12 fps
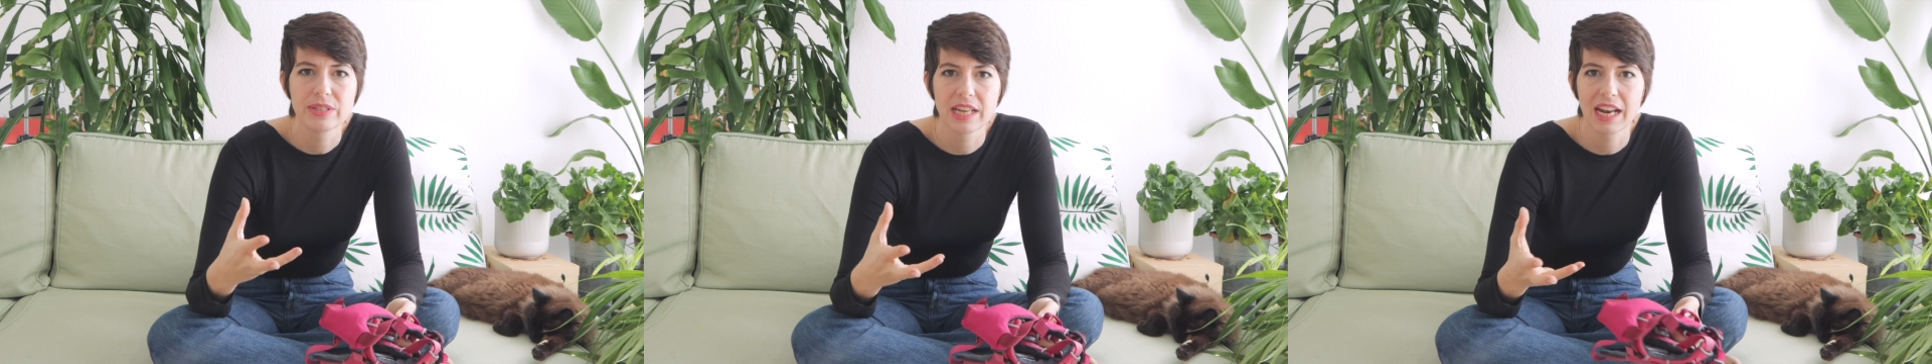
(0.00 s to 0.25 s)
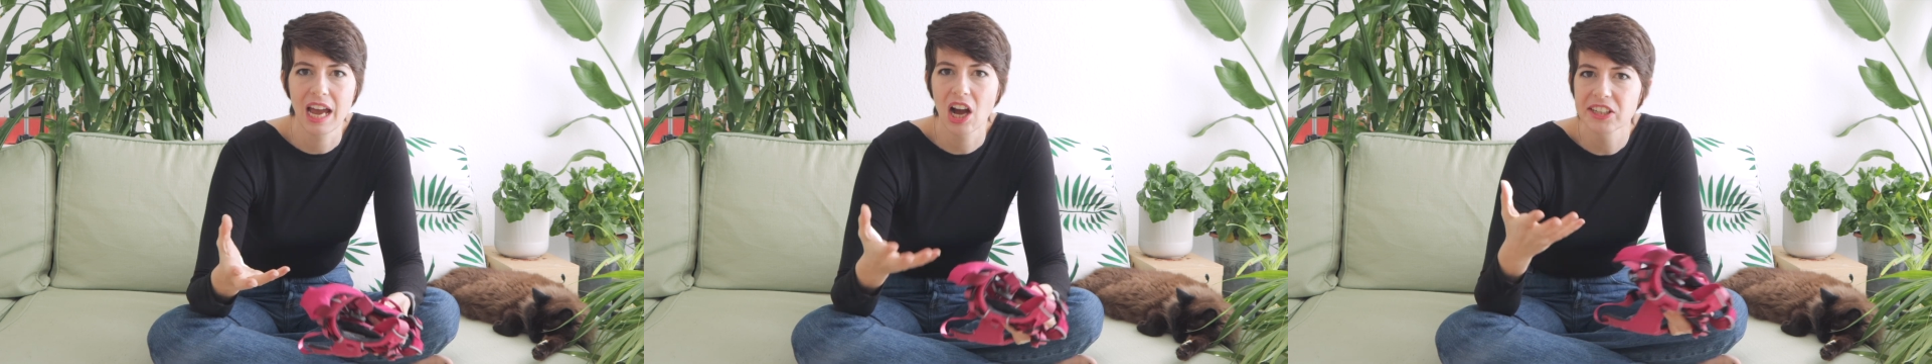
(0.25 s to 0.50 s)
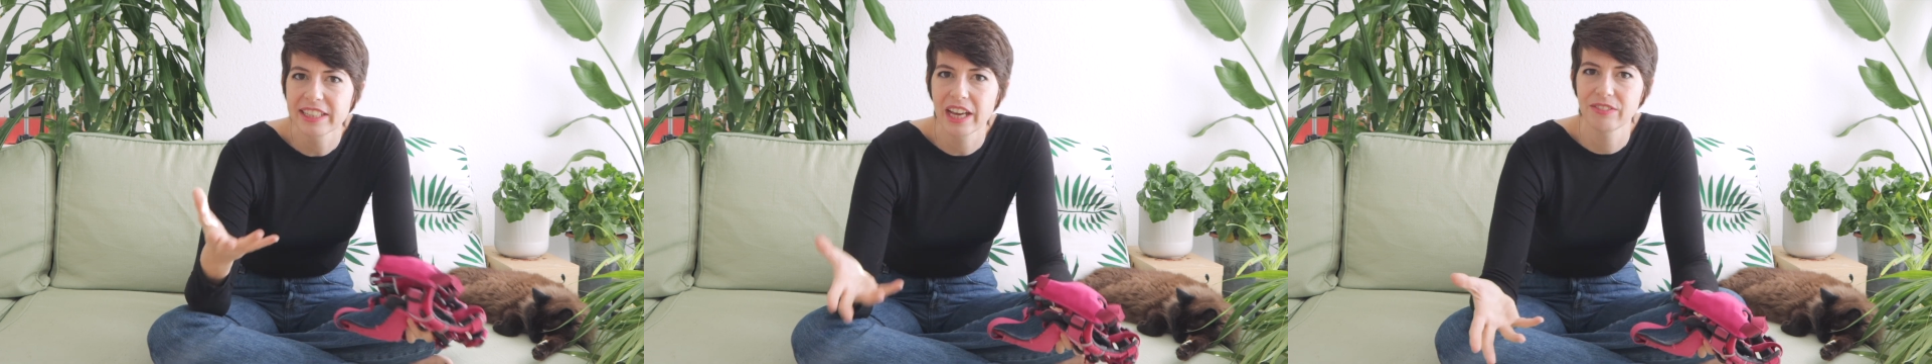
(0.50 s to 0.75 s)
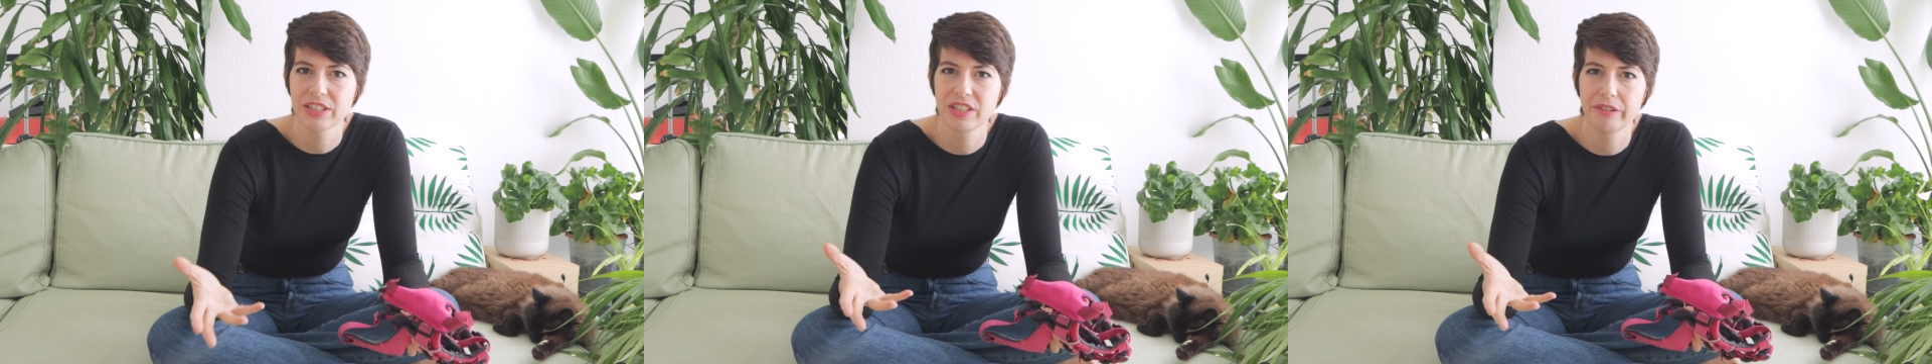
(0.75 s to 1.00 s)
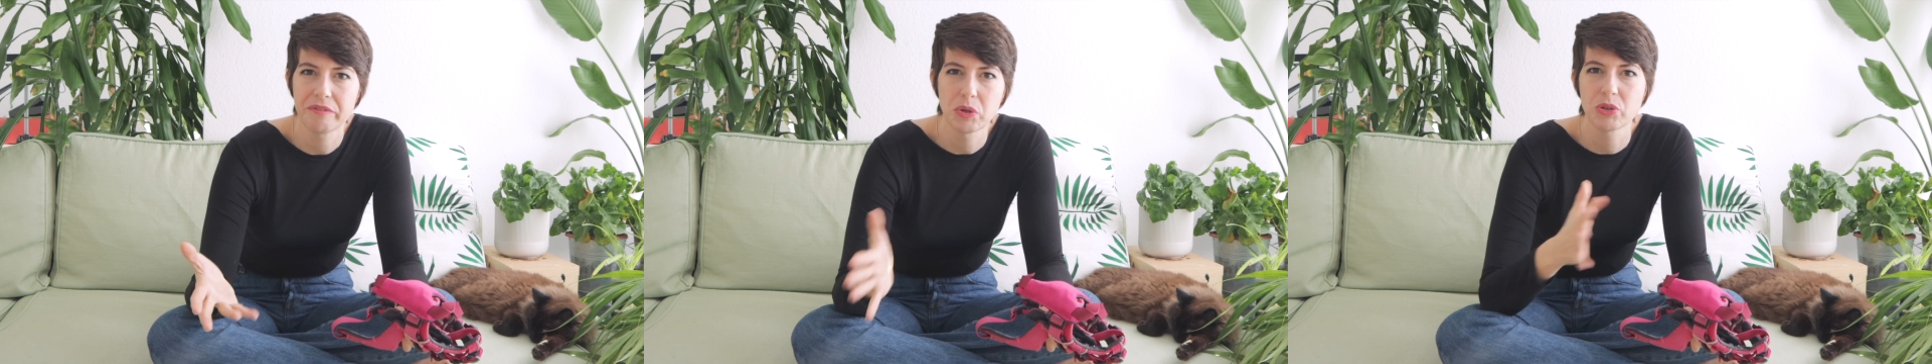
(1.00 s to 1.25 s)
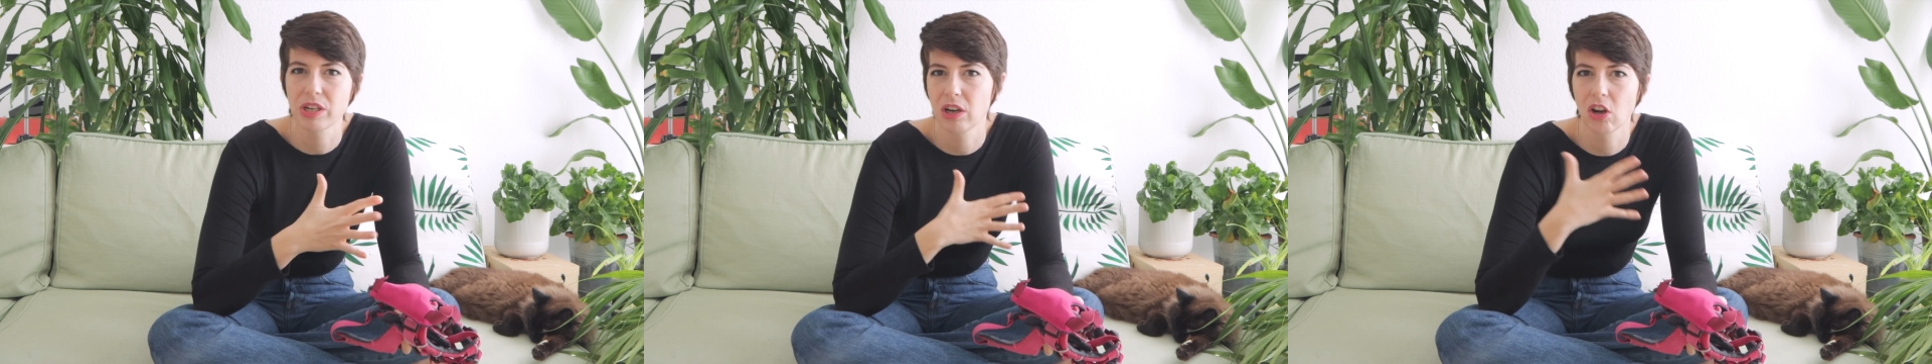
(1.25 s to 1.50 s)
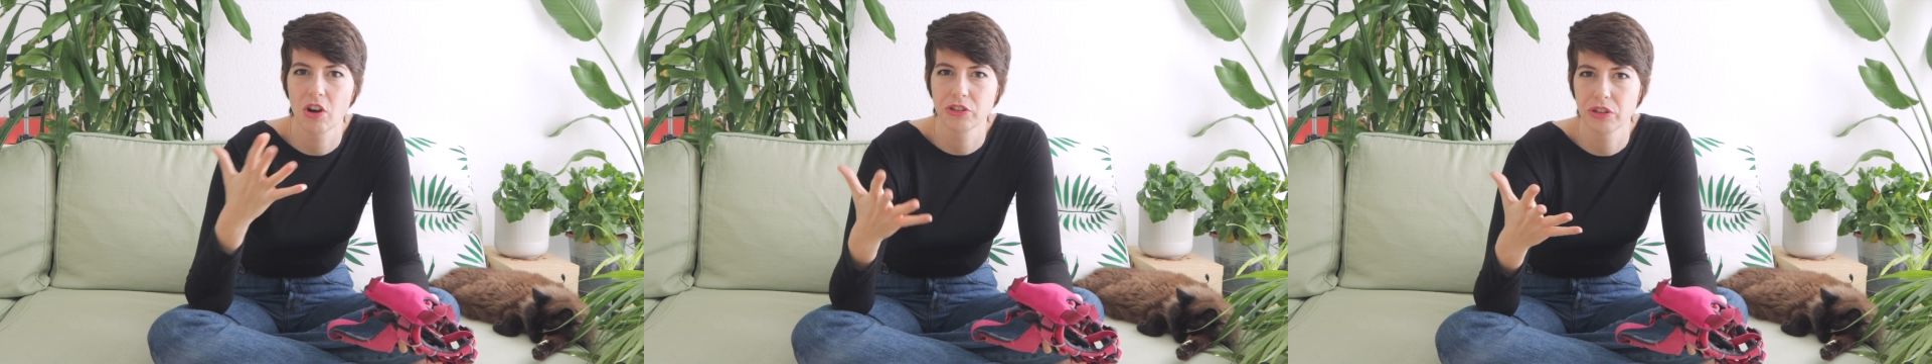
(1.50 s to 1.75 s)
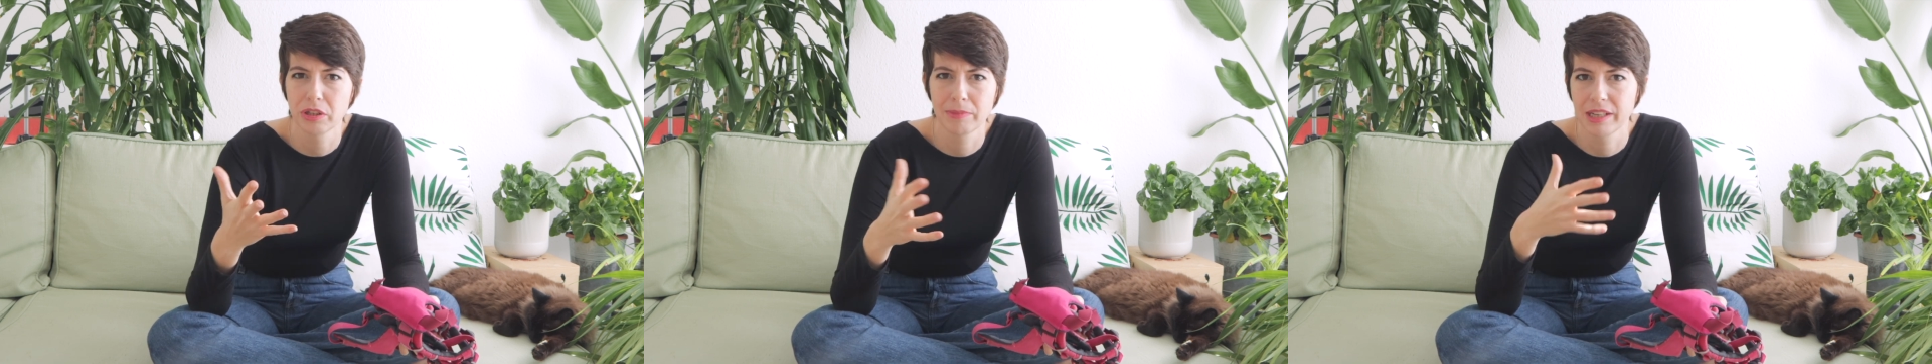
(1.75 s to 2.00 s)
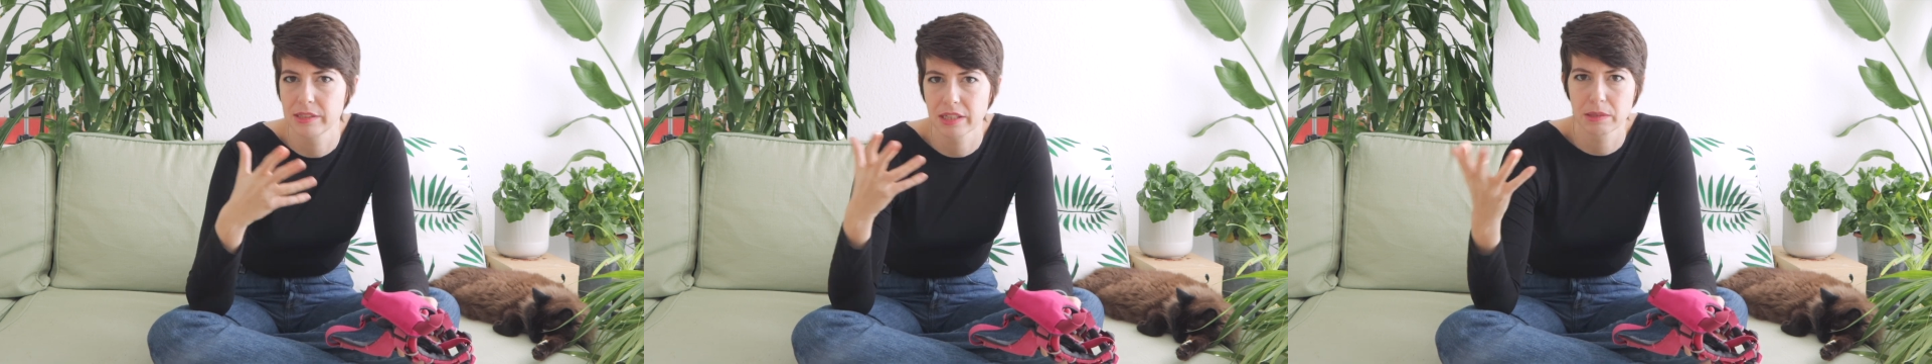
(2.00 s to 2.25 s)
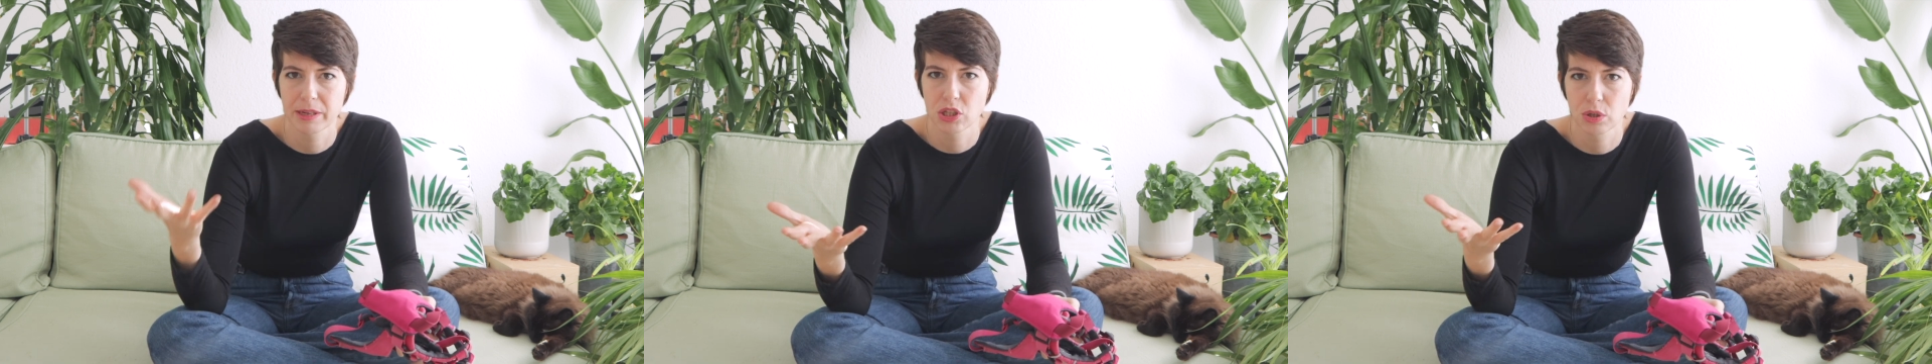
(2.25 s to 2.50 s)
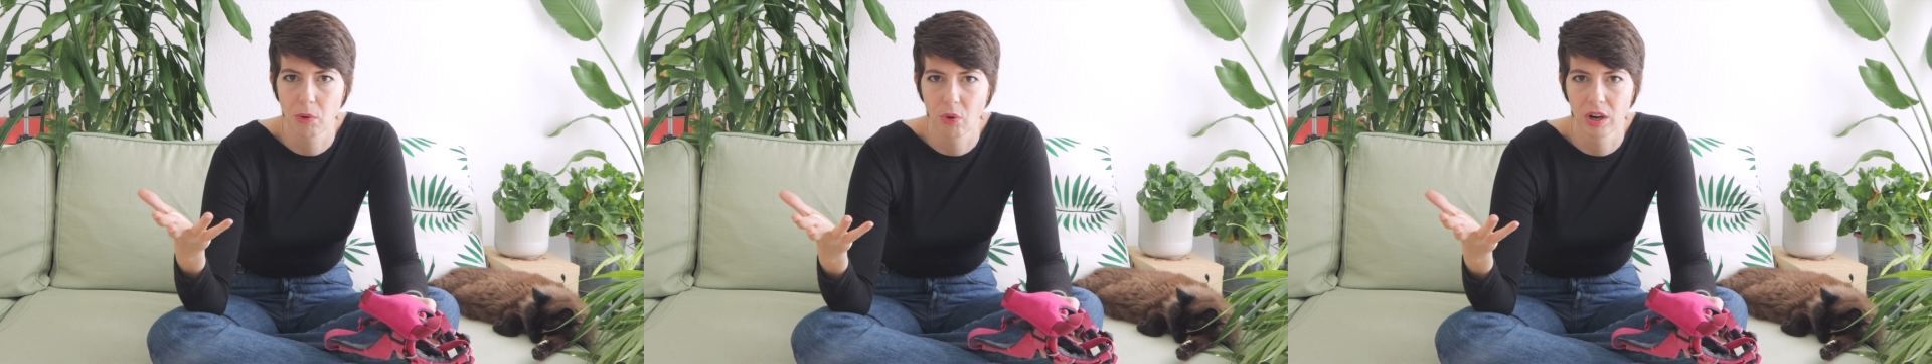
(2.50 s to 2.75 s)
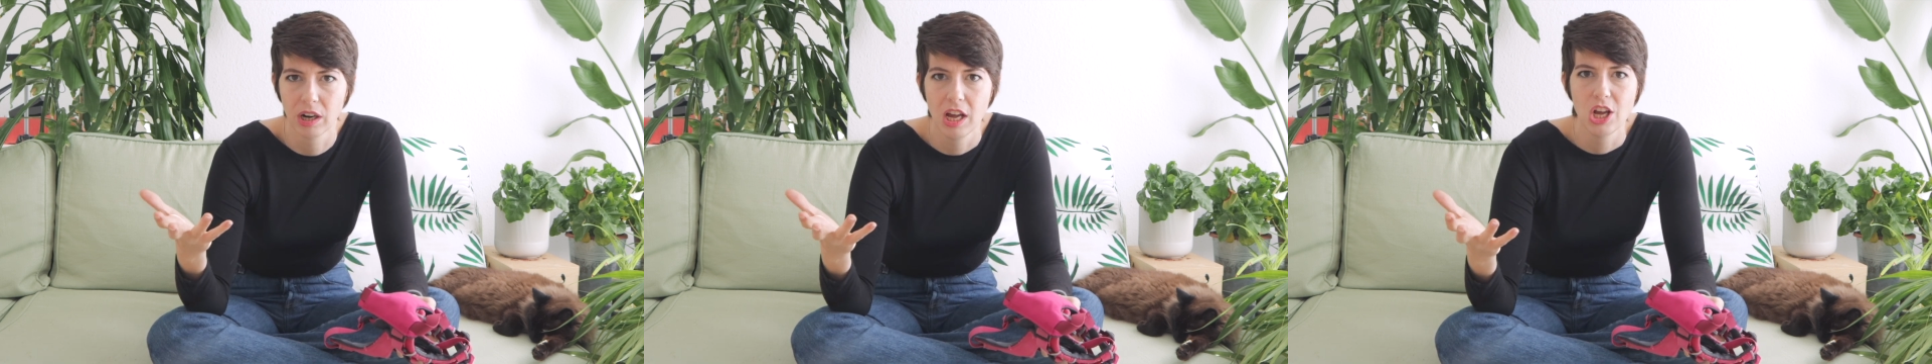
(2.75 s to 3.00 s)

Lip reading: and I hardly ever see reviews that are long term, like 6 months or more.